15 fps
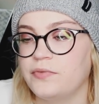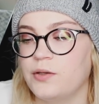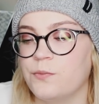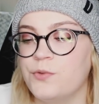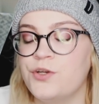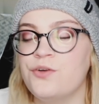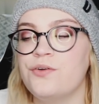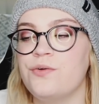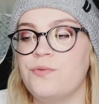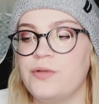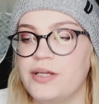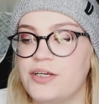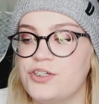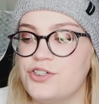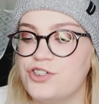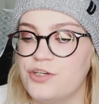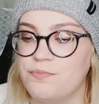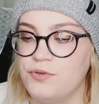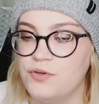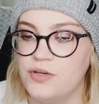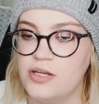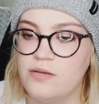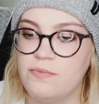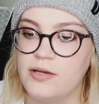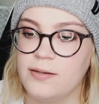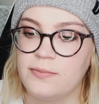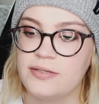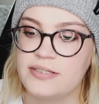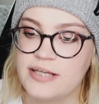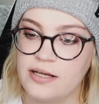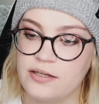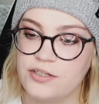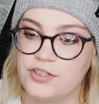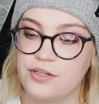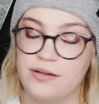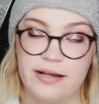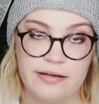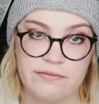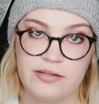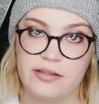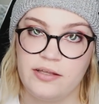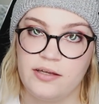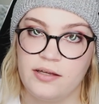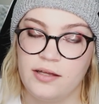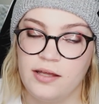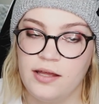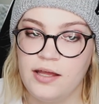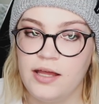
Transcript: when you're in a relationship, you need to be able to tell each other everything.